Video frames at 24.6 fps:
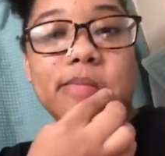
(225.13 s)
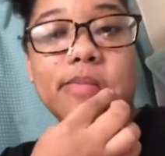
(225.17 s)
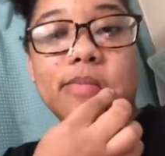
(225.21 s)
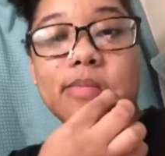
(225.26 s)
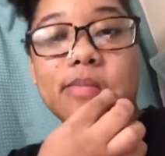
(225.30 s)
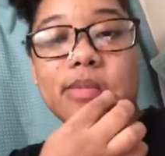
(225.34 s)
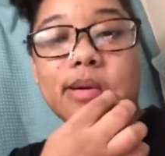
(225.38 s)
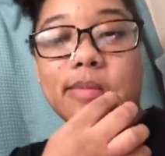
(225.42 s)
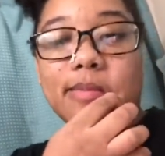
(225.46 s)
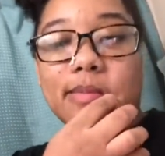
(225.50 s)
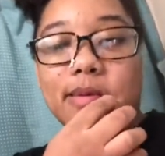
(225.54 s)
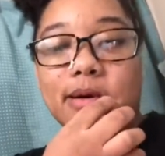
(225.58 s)

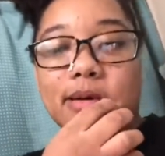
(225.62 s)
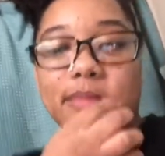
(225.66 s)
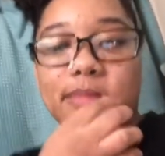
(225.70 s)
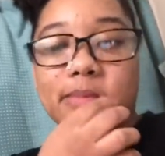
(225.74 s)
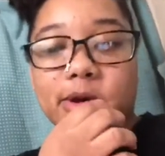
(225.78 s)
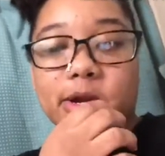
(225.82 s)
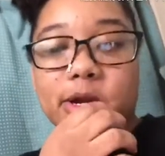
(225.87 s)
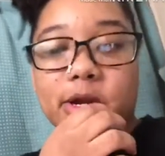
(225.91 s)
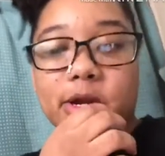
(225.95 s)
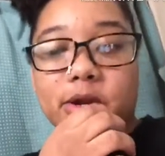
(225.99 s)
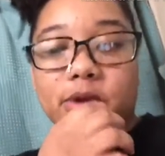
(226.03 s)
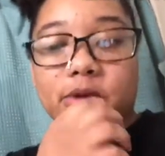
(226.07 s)
My mom
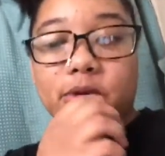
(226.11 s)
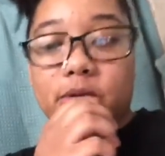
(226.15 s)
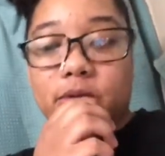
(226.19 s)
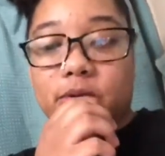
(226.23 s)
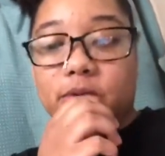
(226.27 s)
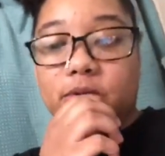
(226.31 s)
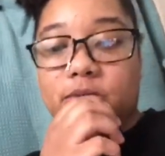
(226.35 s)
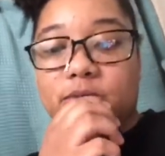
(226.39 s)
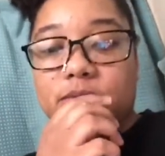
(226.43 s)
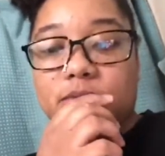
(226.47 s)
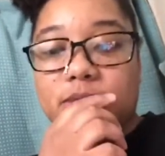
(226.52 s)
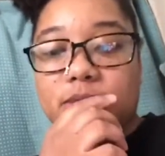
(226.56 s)
already
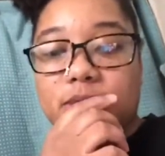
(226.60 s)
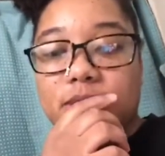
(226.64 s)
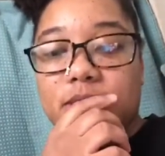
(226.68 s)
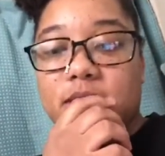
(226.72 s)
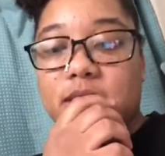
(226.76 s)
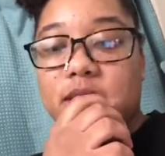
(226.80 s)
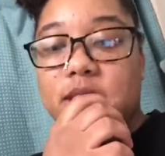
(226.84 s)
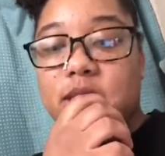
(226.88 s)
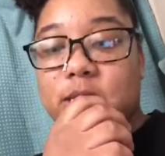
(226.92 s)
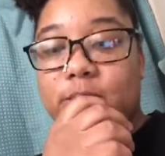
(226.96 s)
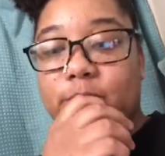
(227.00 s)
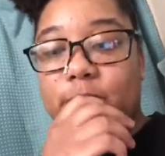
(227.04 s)
knows.
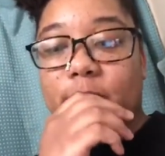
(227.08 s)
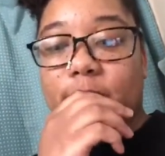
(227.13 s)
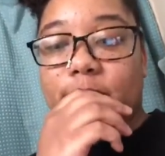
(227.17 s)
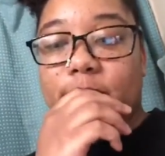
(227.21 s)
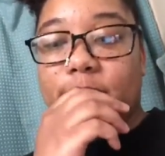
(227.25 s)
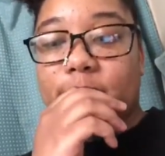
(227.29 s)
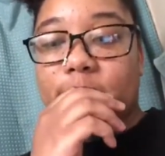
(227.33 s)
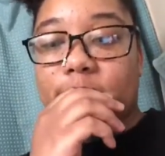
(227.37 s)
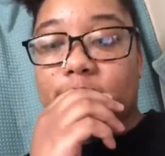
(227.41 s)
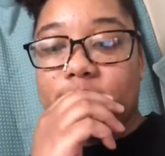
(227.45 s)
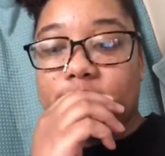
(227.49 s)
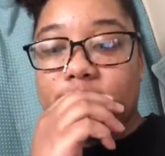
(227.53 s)
His mom
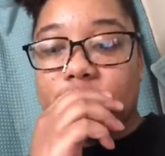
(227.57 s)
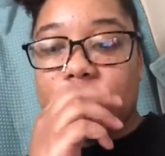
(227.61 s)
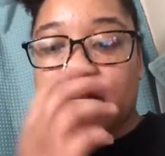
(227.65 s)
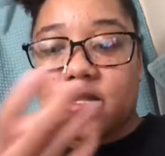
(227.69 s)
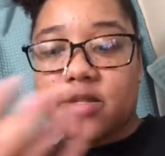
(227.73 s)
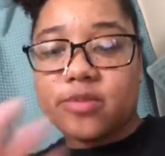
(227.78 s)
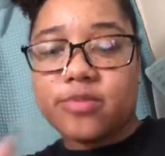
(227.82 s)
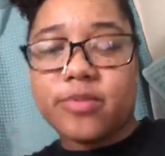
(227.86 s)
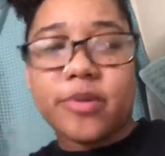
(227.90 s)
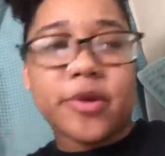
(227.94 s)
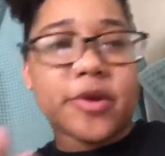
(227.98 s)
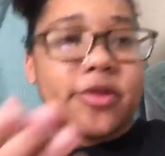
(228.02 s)
knows, and his
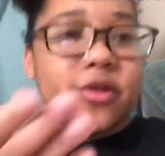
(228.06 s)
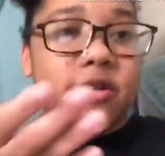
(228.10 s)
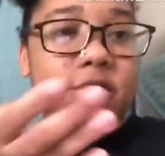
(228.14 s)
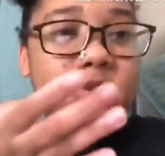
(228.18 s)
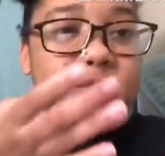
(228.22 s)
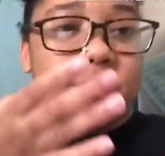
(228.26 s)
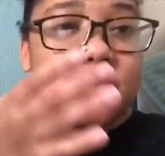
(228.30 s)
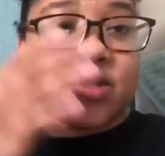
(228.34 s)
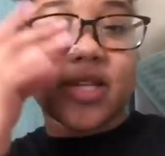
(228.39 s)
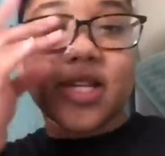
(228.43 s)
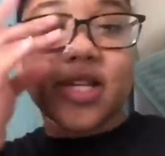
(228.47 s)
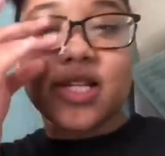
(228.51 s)
brother
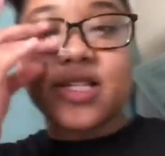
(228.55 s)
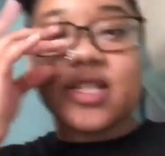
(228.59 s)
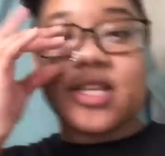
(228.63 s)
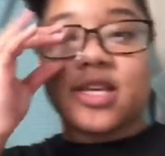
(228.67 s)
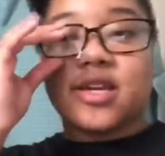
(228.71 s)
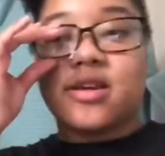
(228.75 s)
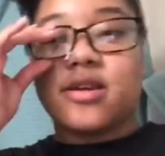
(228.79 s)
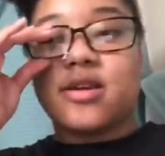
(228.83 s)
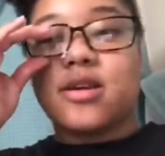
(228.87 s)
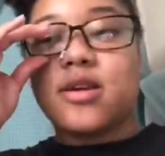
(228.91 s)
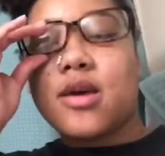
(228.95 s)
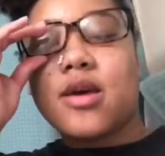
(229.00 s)
knows, and that's
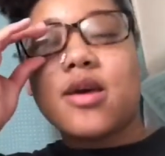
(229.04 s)
it.